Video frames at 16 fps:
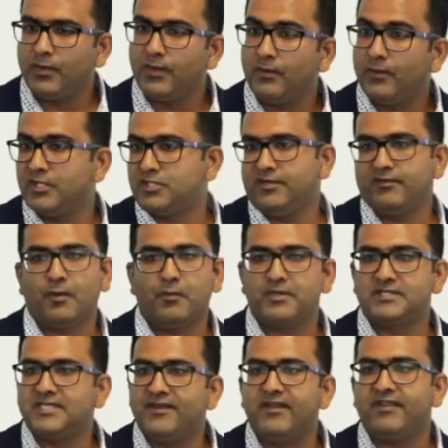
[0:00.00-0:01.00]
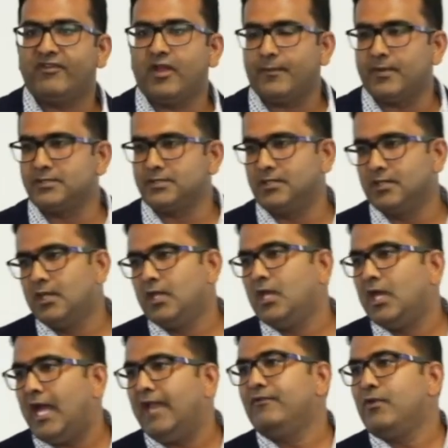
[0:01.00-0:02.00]
we achieved about 75%,
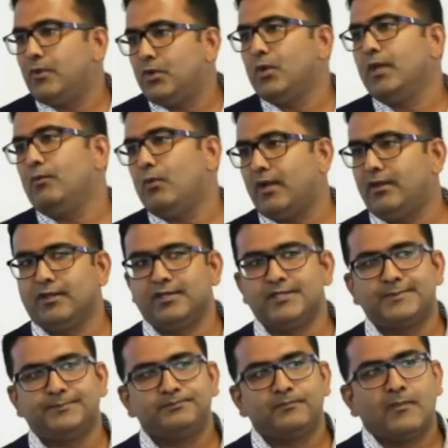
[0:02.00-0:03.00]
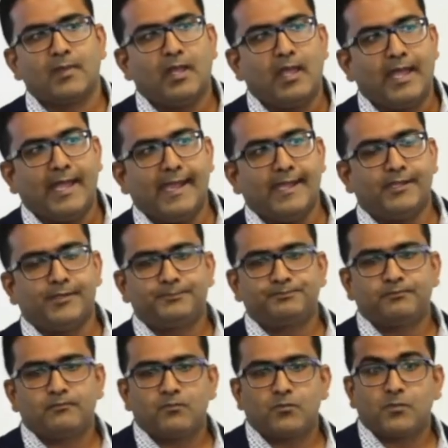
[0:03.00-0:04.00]
and we were doing wonders. And
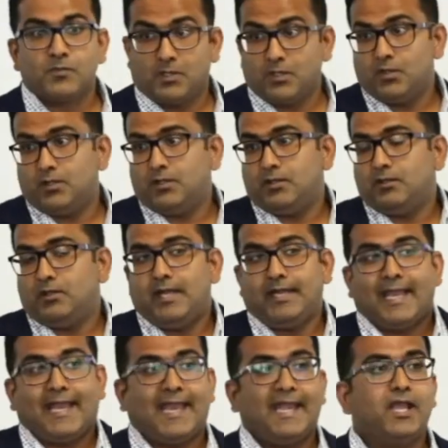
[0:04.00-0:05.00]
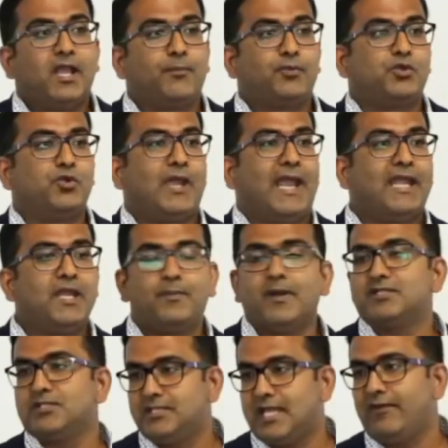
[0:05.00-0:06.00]
getting up to
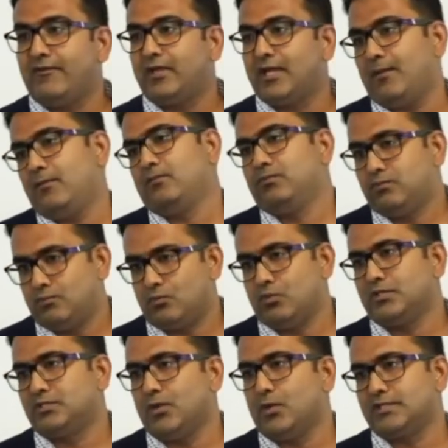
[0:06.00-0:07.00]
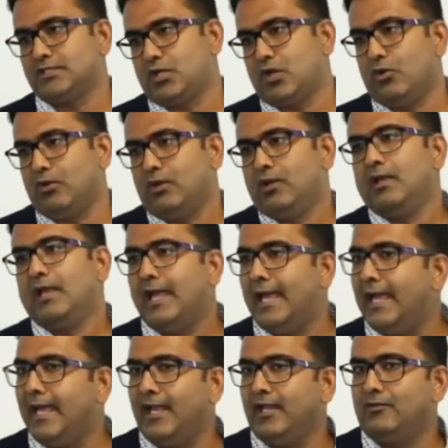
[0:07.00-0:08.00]
80% delivery time was the goal,
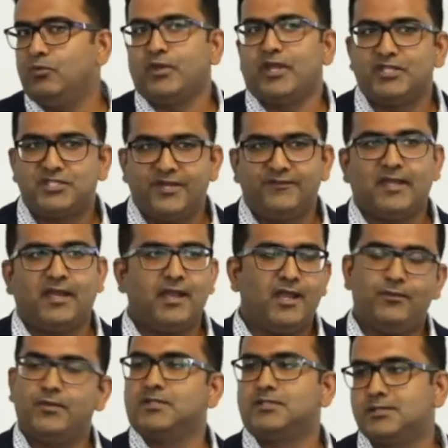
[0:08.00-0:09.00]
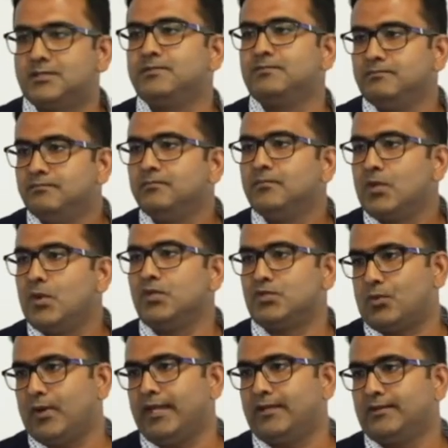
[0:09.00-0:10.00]
and we achieved that, and it was
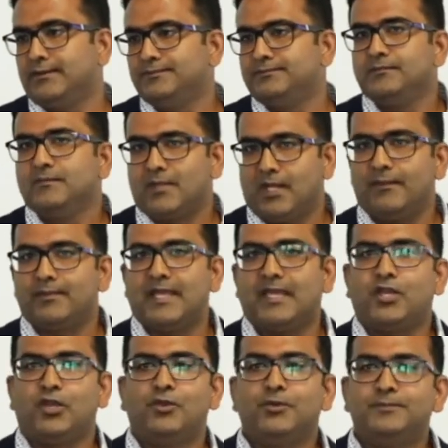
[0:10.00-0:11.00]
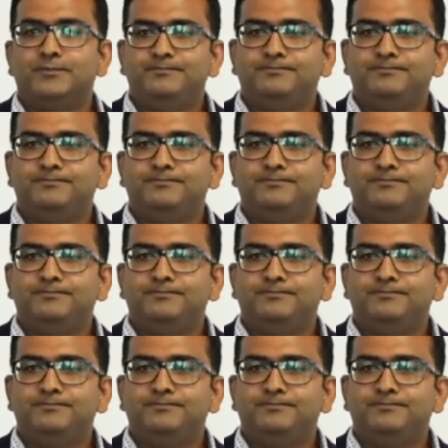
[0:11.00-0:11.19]
great. Yeah, thank you.